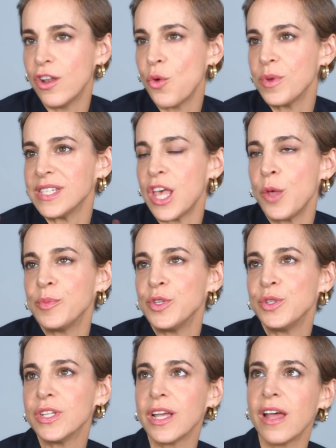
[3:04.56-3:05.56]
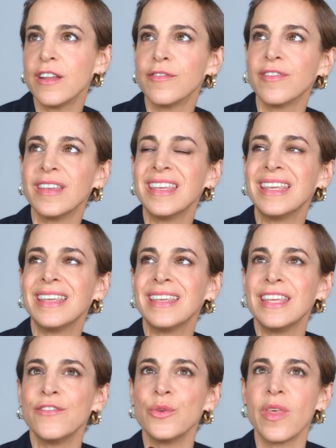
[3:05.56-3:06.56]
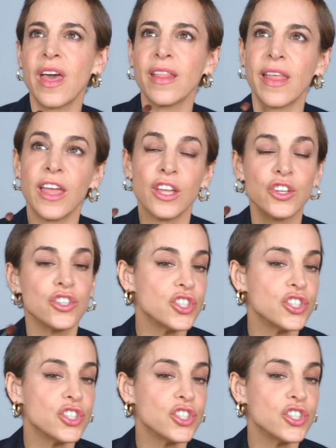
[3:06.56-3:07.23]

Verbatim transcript: It almost helps you to kind of give you that like